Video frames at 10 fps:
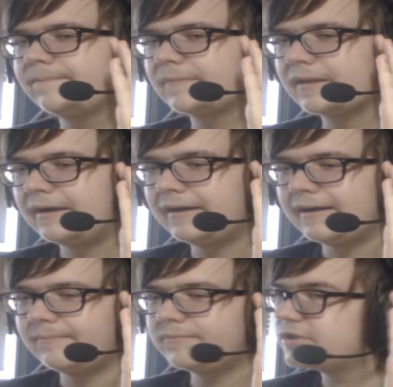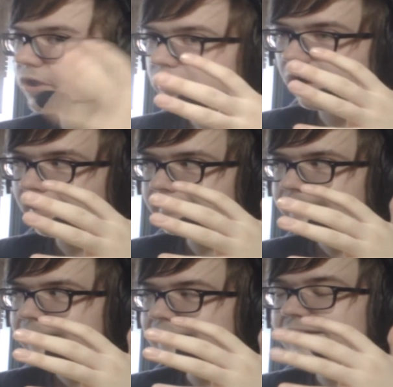Jellal
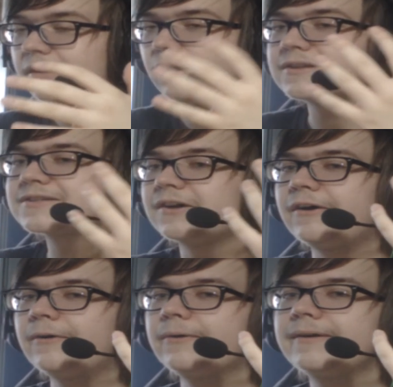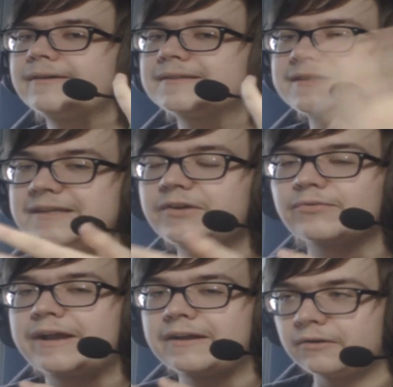and then also
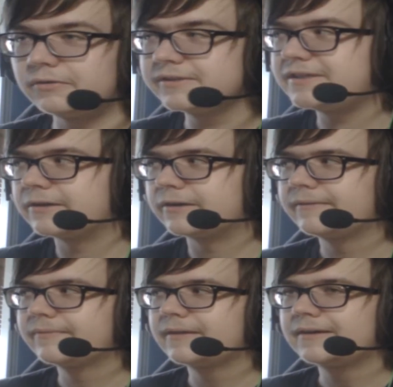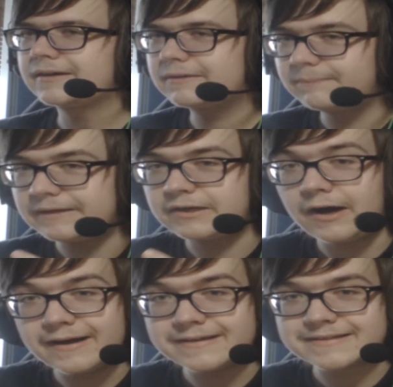Seedrain and Ultir,
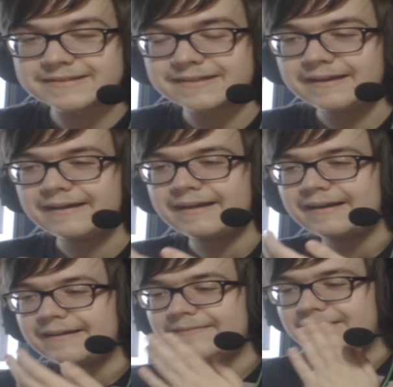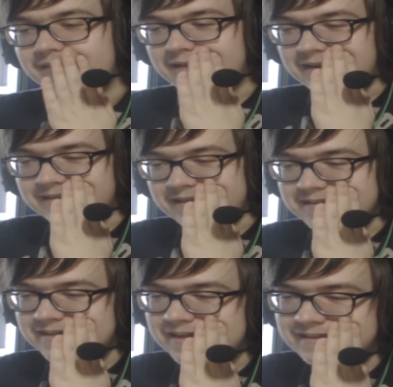because they
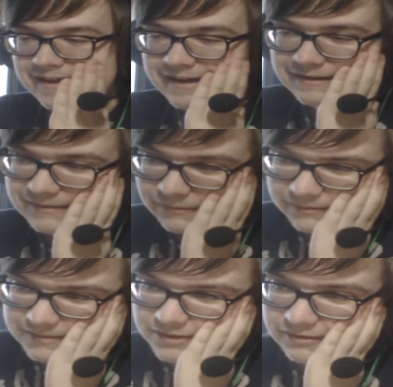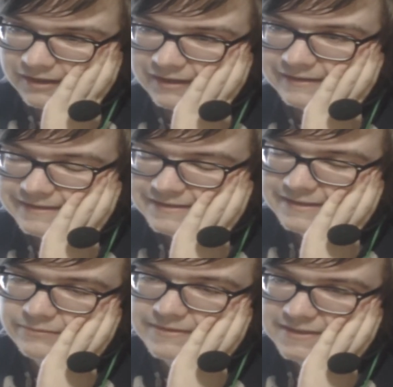said that Jellal is
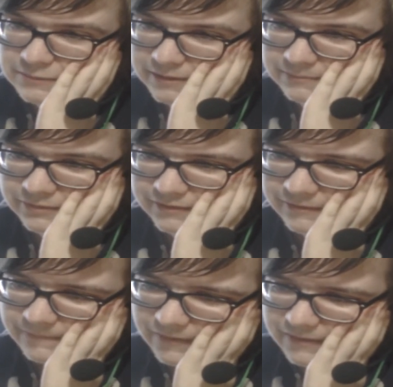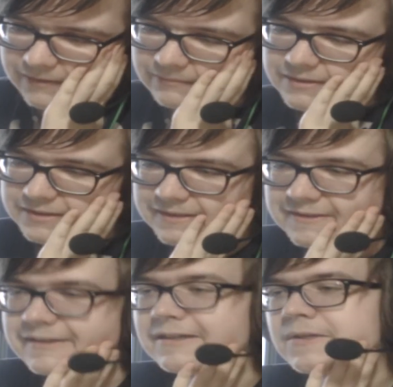Seedrain's twin brother, which
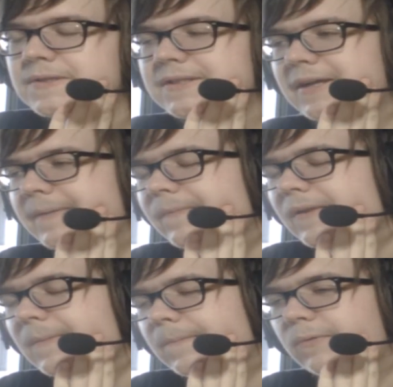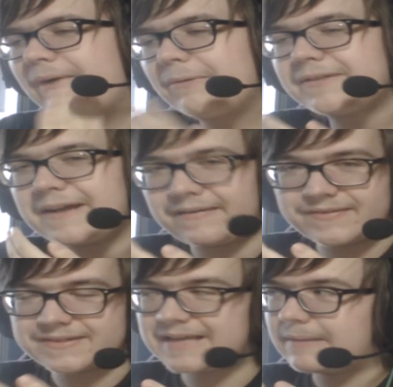is interesting, but why would they have the
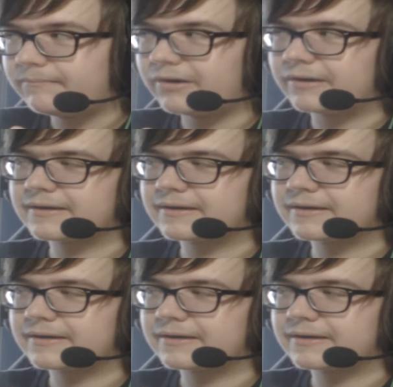same mark?